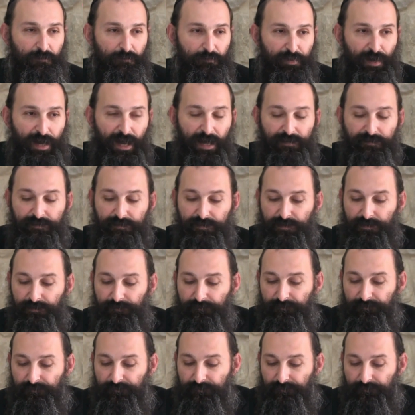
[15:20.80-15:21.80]
But
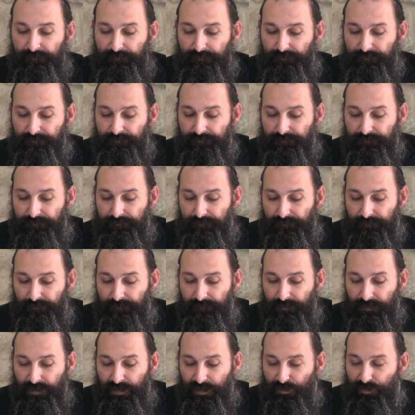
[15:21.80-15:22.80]

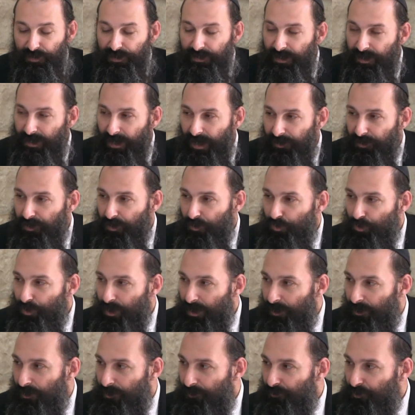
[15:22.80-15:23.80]
there is another
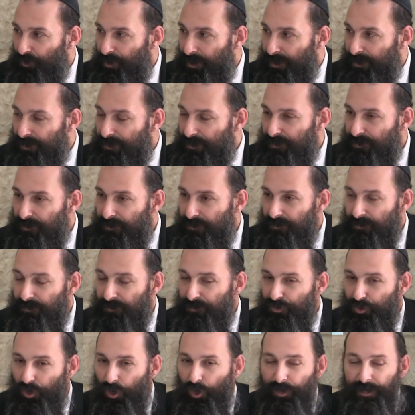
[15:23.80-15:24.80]
realm when it's
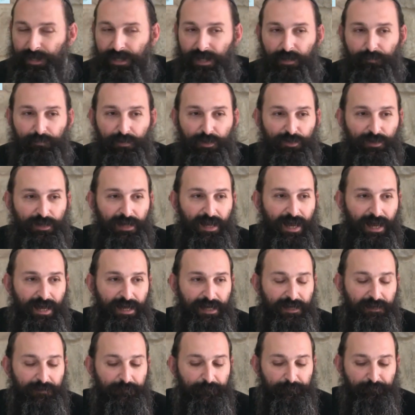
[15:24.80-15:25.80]
talking about
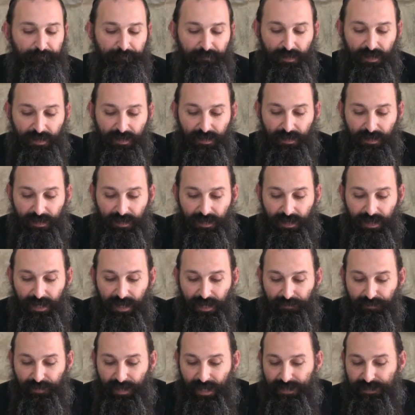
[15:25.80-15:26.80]
lying,
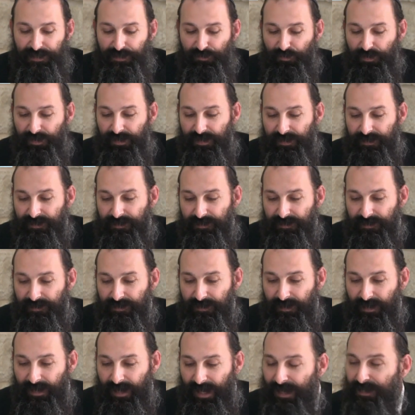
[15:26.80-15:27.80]
and that's when it
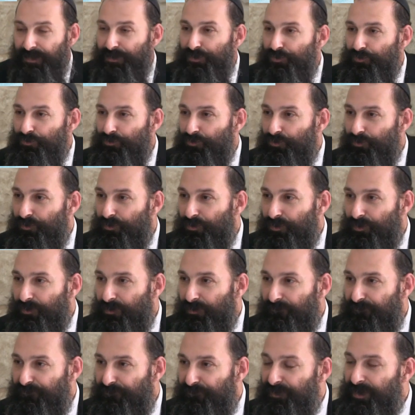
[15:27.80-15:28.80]
has to
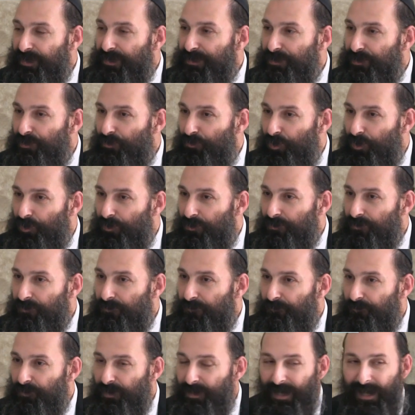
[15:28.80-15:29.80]
fix the
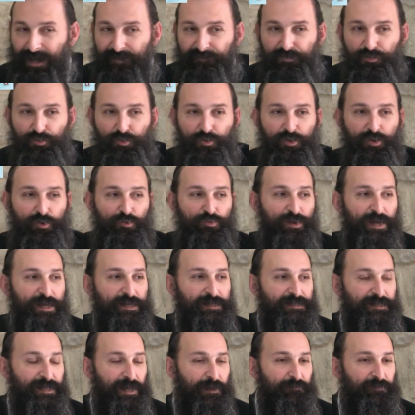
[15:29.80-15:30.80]
world. When I have to
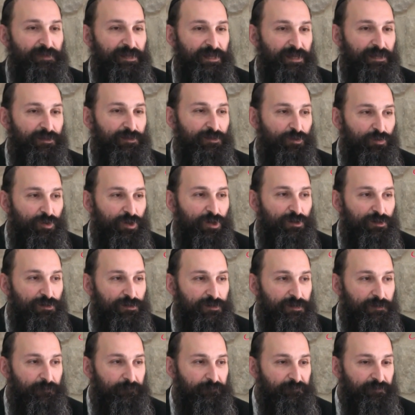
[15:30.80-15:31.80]
correct something in the
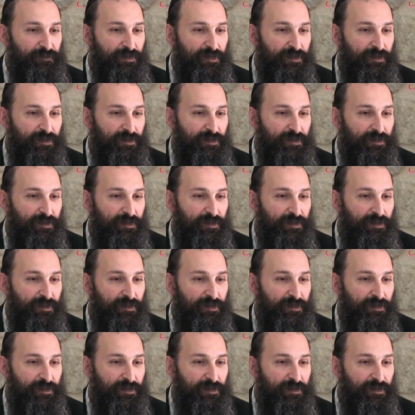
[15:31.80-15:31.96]
world,